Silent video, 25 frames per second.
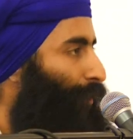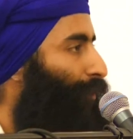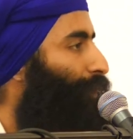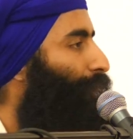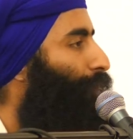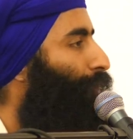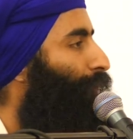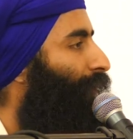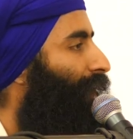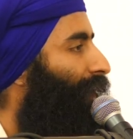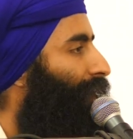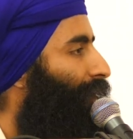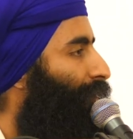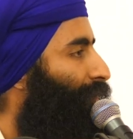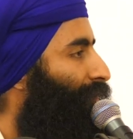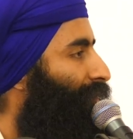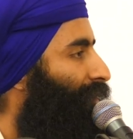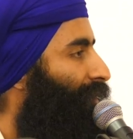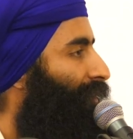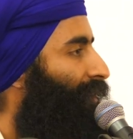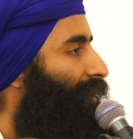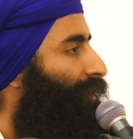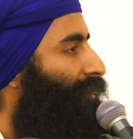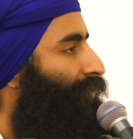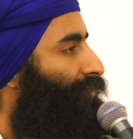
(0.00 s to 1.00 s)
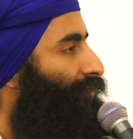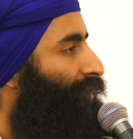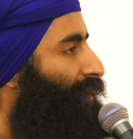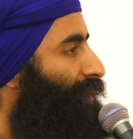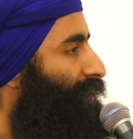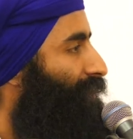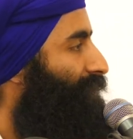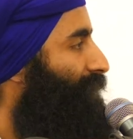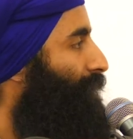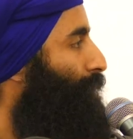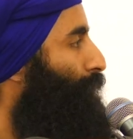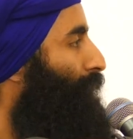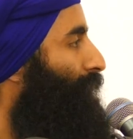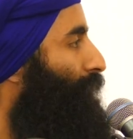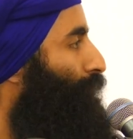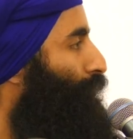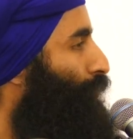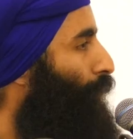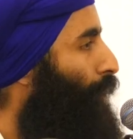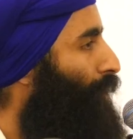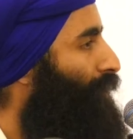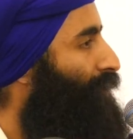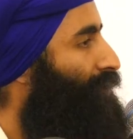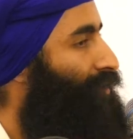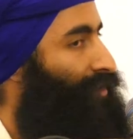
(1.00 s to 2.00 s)
the ground, fills it with
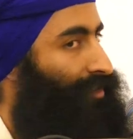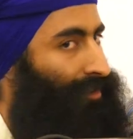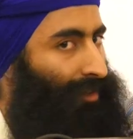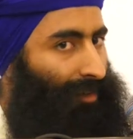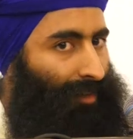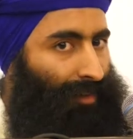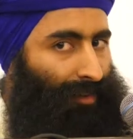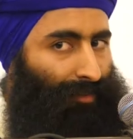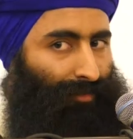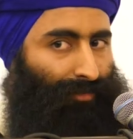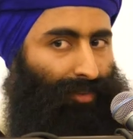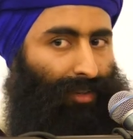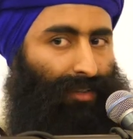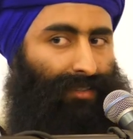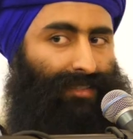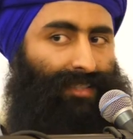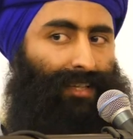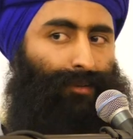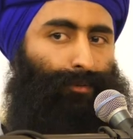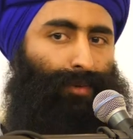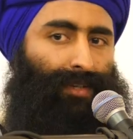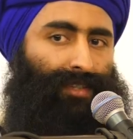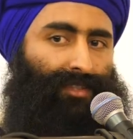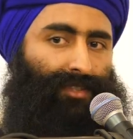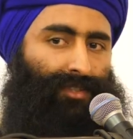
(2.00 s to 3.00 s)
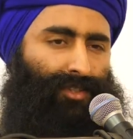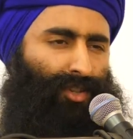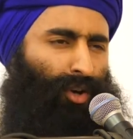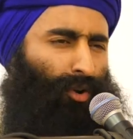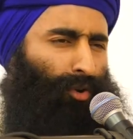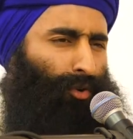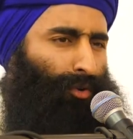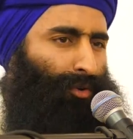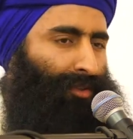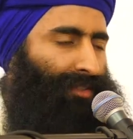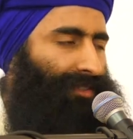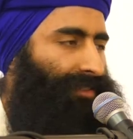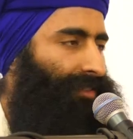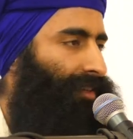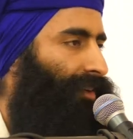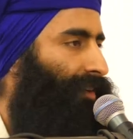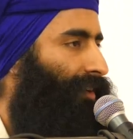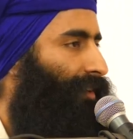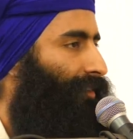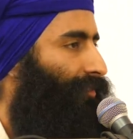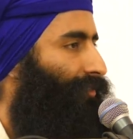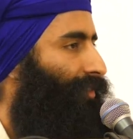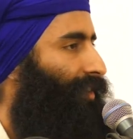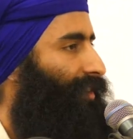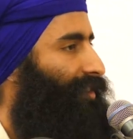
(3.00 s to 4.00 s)
rocks, fills it with stones,
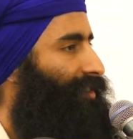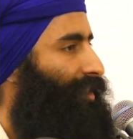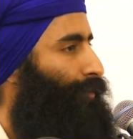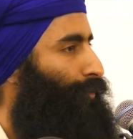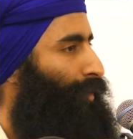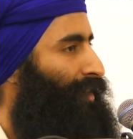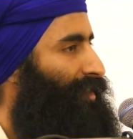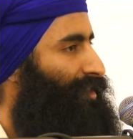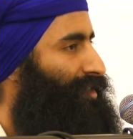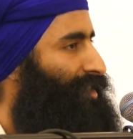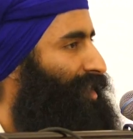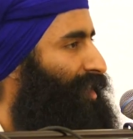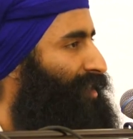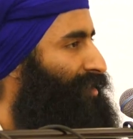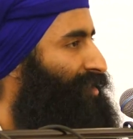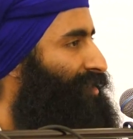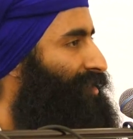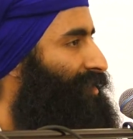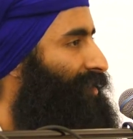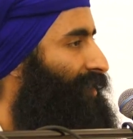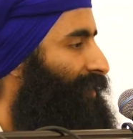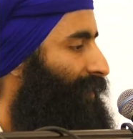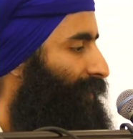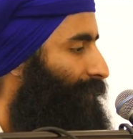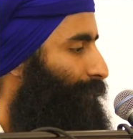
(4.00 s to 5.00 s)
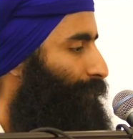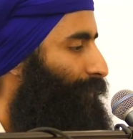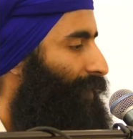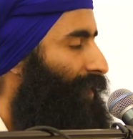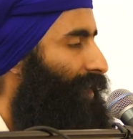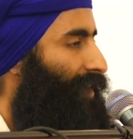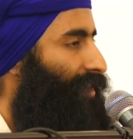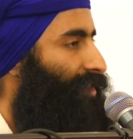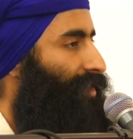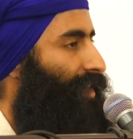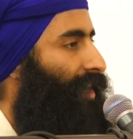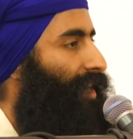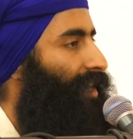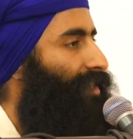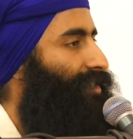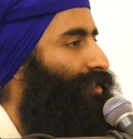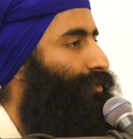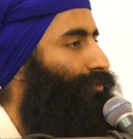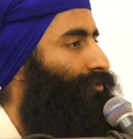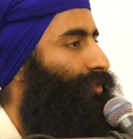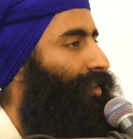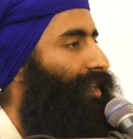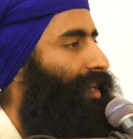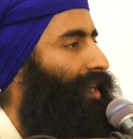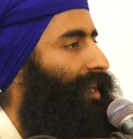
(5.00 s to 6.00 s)
fills it with dust. Then he ties a
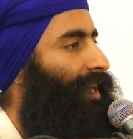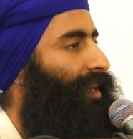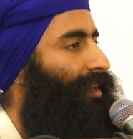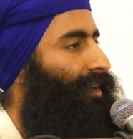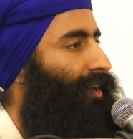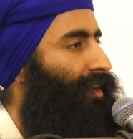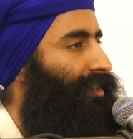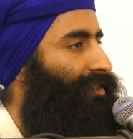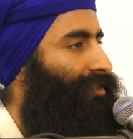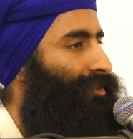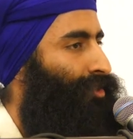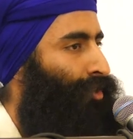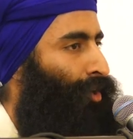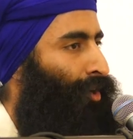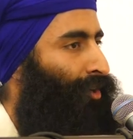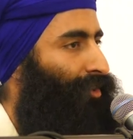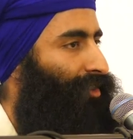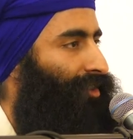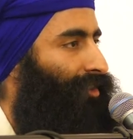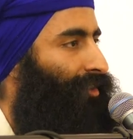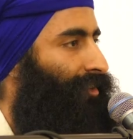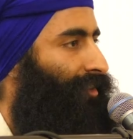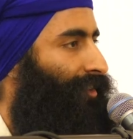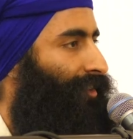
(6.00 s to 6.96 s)
really nice knot,